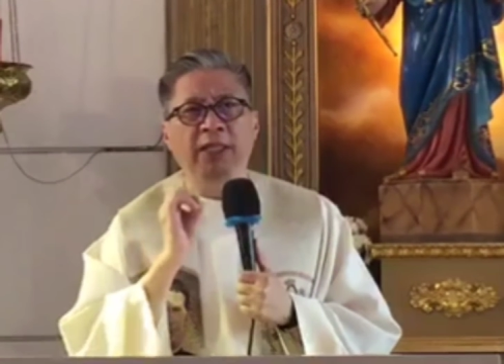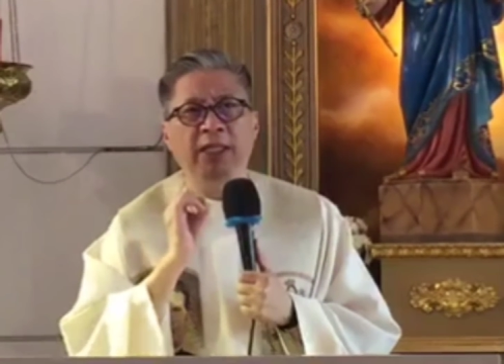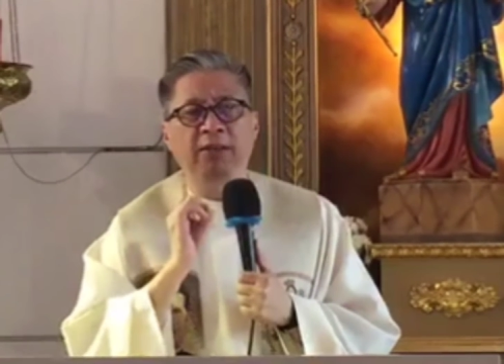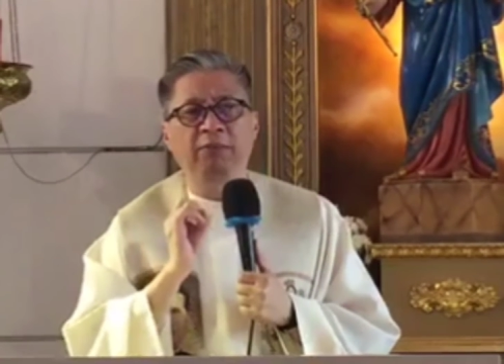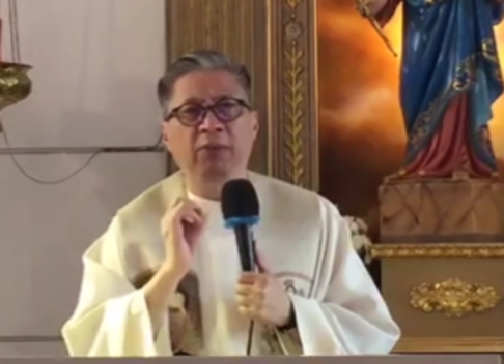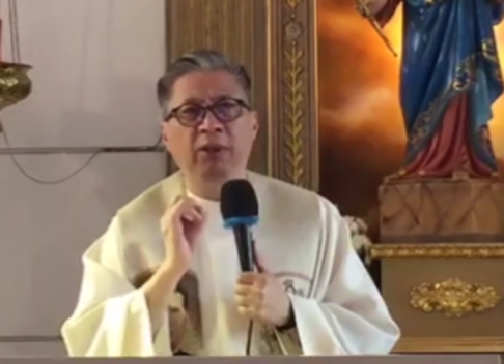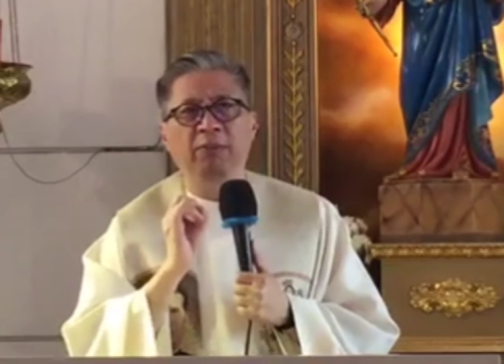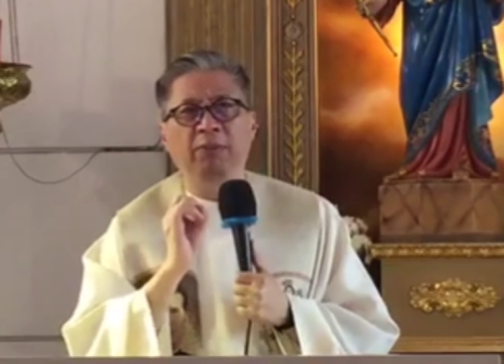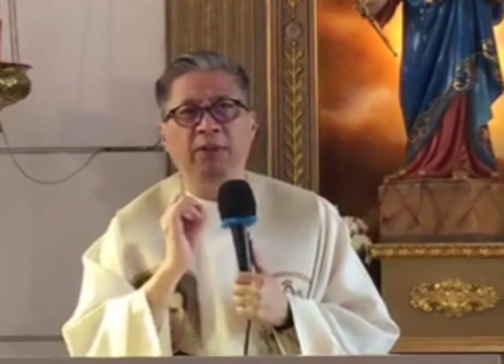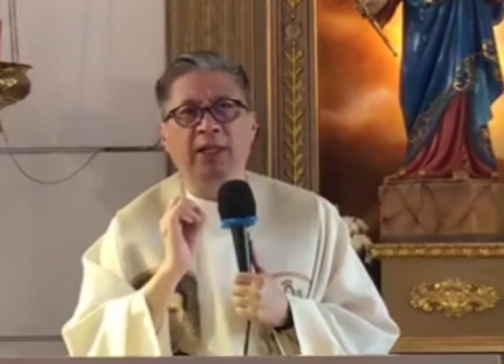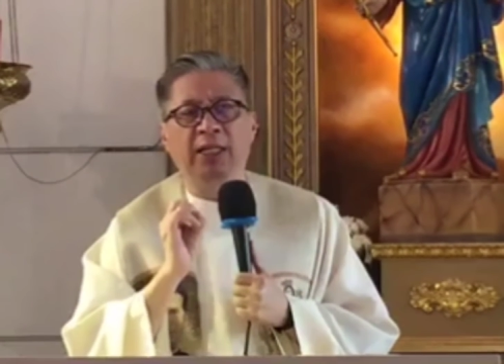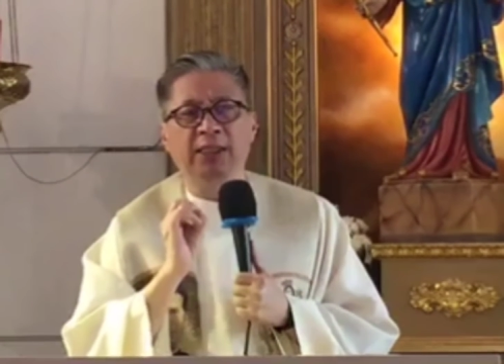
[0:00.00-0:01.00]
able
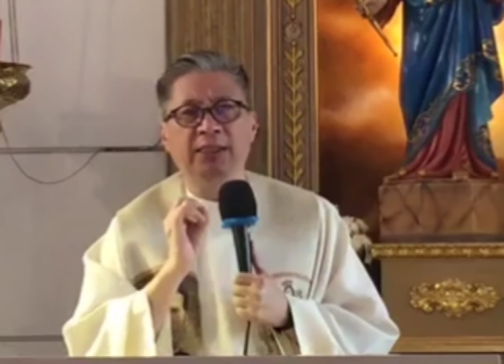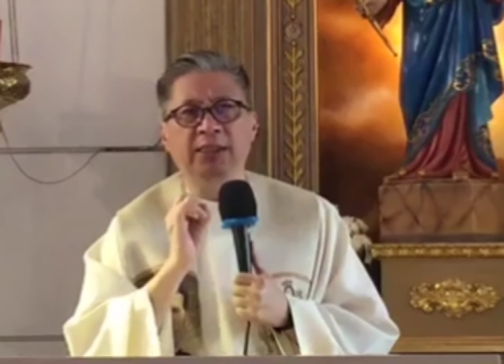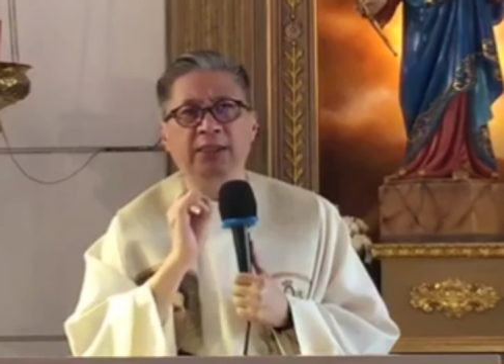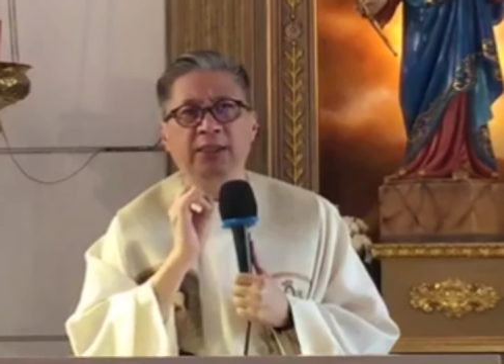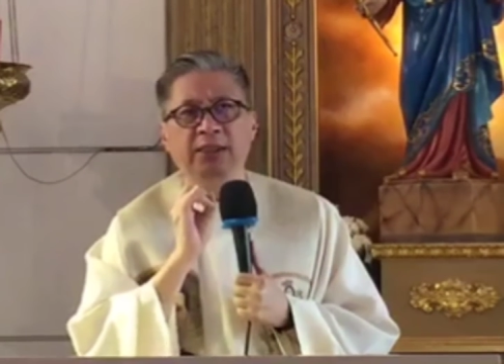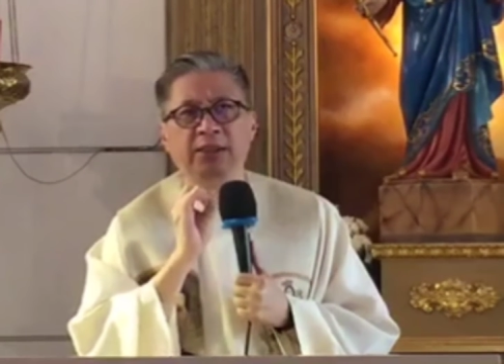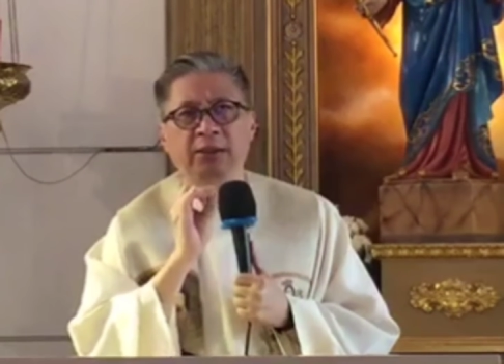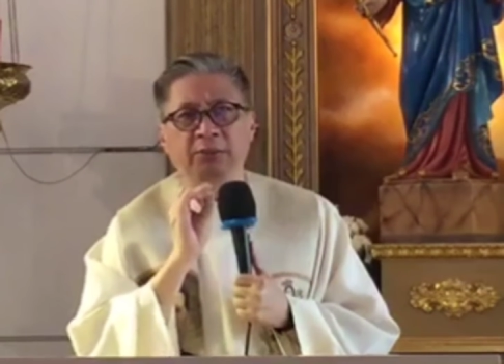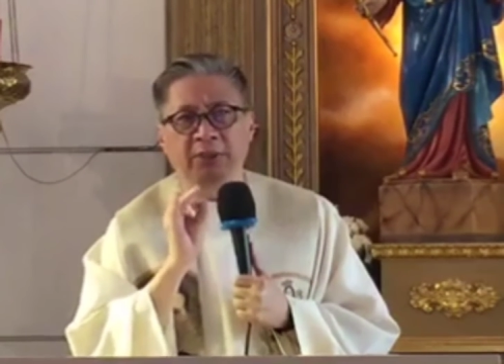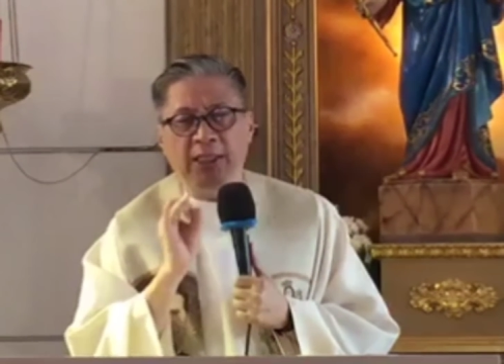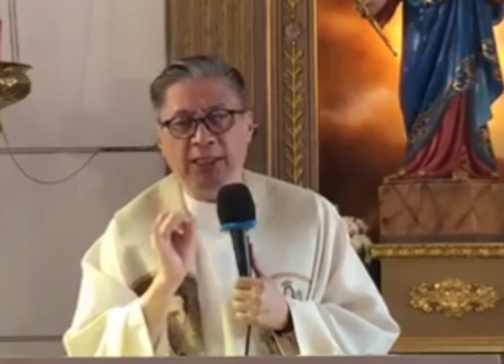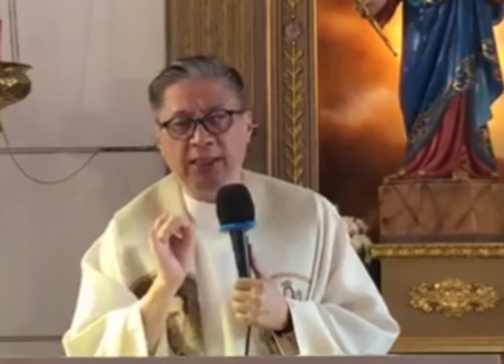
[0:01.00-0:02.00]
for us to
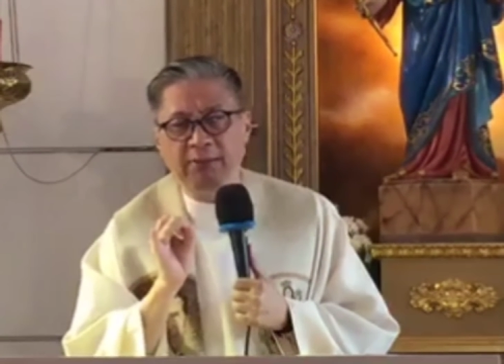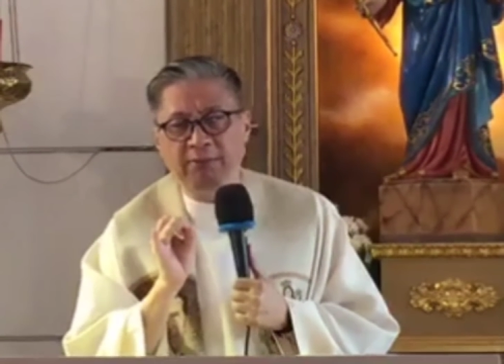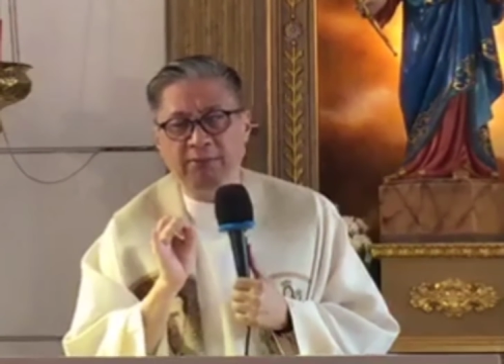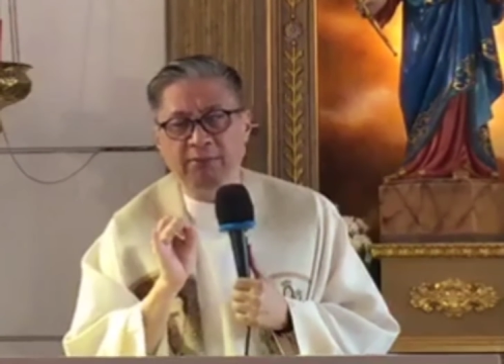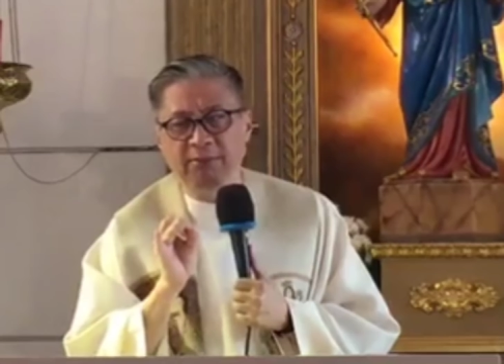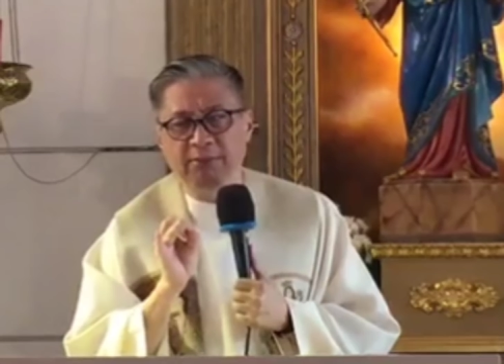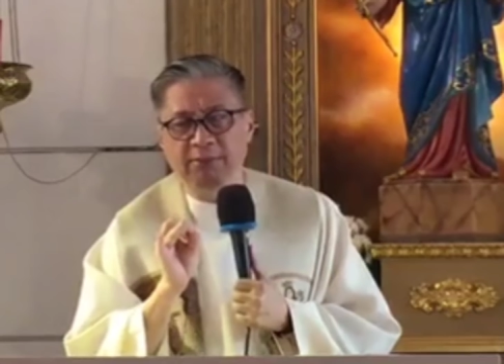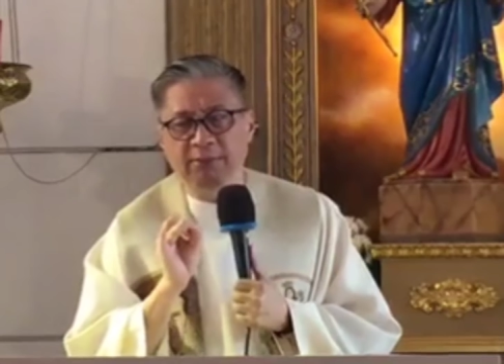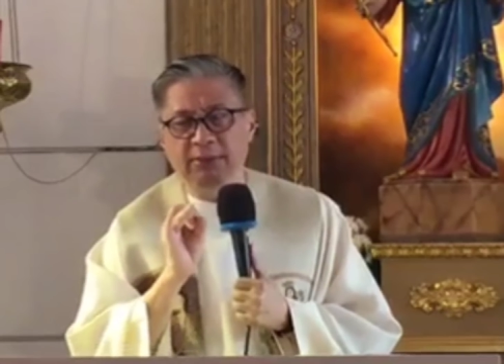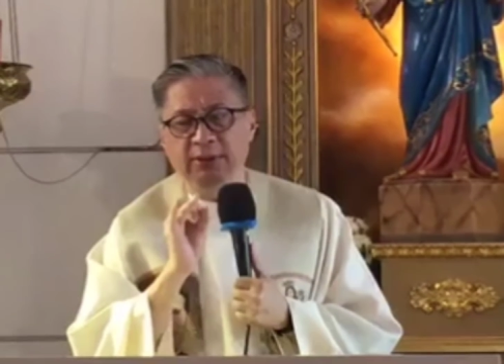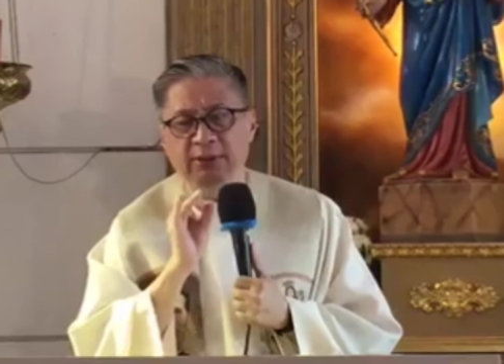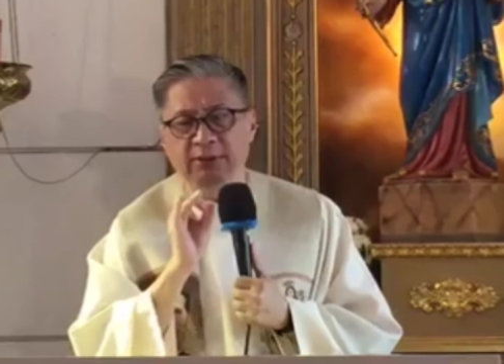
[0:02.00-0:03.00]
believe,
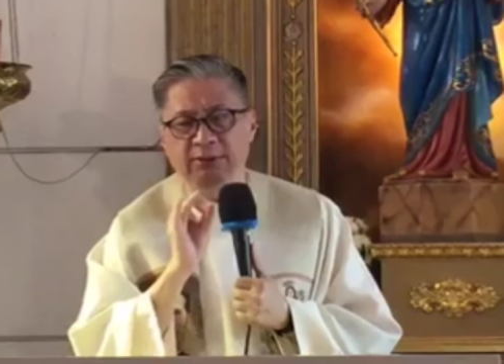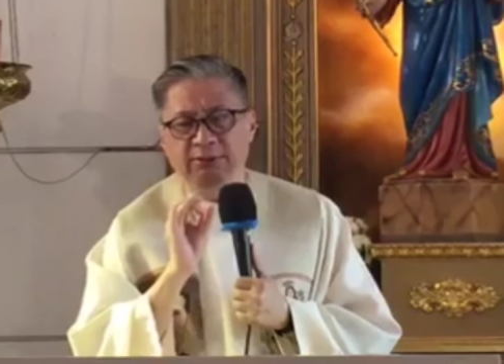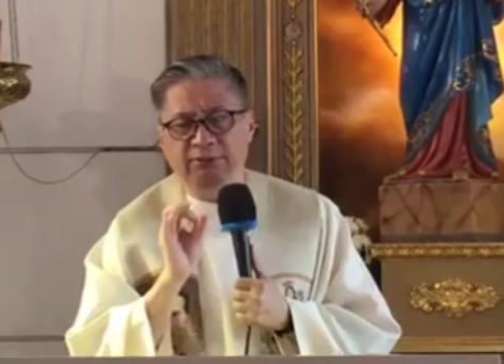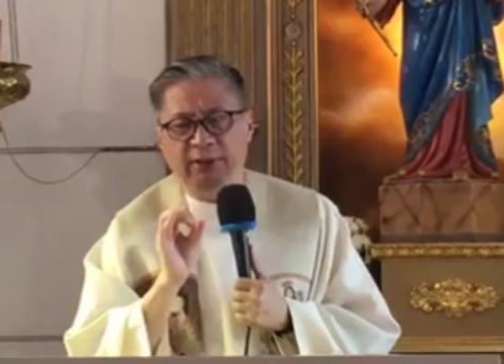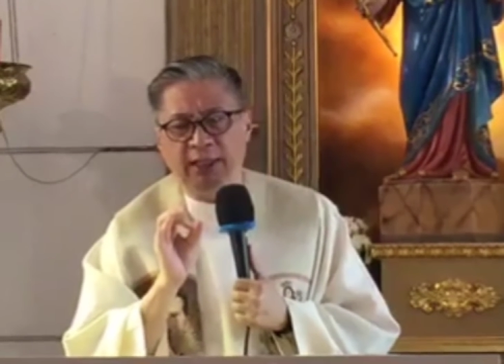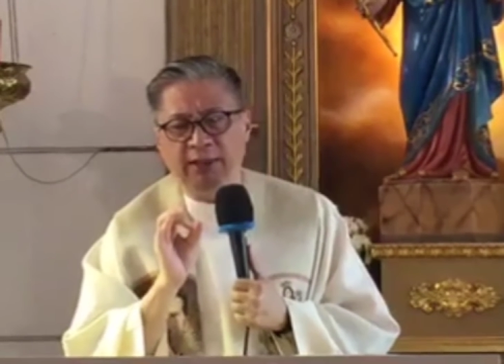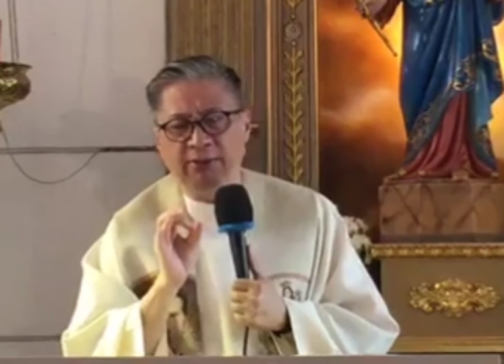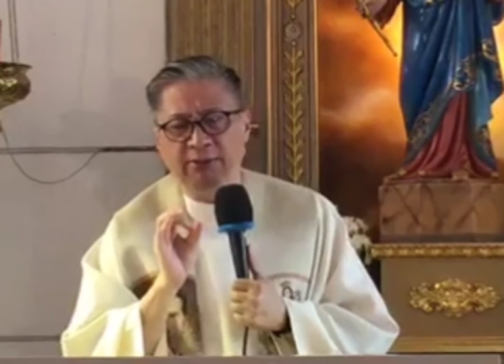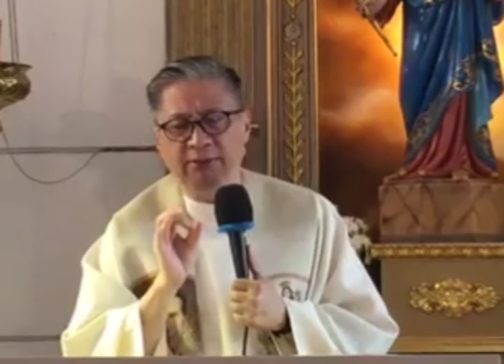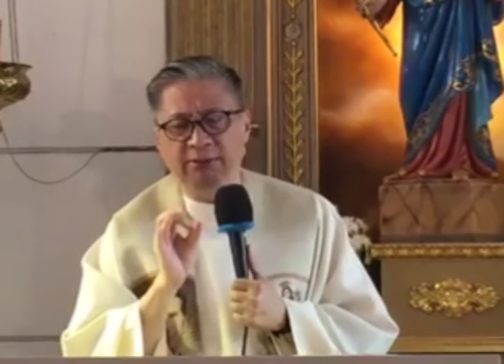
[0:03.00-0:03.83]
to follow,